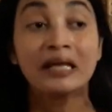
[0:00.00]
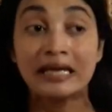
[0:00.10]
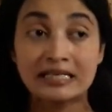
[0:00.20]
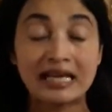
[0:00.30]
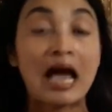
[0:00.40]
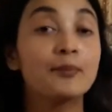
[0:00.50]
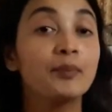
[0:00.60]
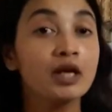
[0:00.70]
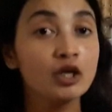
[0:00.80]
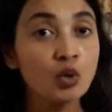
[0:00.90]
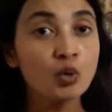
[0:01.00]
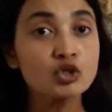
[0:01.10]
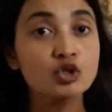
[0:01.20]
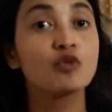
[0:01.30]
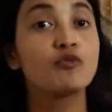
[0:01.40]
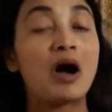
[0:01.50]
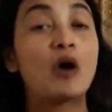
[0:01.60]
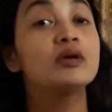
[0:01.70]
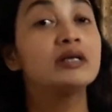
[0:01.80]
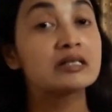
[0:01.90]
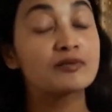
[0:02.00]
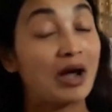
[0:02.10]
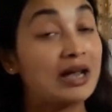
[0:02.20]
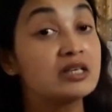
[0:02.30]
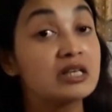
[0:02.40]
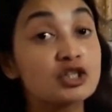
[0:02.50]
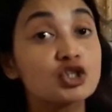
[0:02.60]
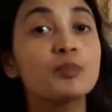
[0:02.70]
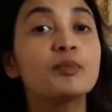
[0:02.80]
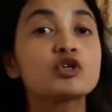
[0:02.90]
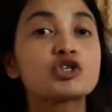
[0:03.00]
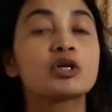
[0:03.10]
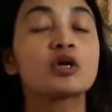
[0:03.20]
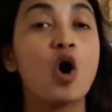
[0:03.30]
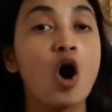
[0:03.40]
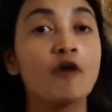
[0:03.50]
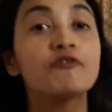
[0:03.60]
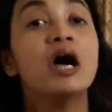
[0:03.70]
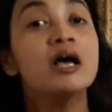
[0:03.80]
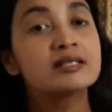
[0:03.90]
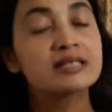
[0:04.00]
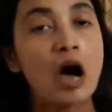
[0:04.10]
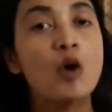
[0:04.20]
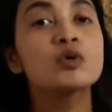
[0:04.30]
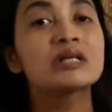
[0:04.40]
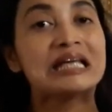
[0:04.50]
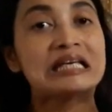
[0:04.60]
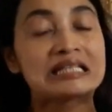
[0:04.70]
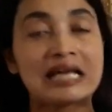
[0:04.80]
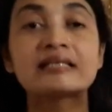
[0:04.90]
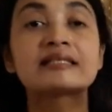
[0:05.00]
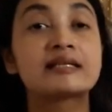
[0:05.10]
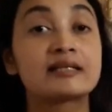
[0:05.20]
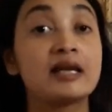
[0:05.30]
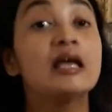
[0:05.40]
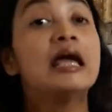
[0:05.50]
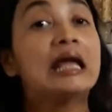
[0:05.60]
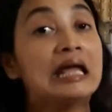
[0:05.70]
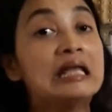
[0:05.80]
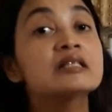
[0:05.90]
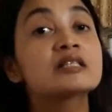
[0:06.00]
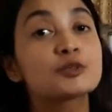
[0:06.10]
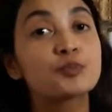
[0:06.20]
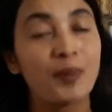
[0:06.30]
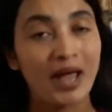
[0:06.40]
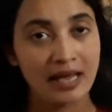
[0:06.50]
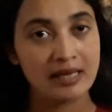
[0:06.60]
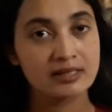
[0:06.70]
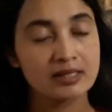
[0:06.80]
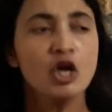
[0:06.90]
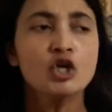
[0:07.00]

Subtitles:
It can be used to find distribution of sound intensity in space.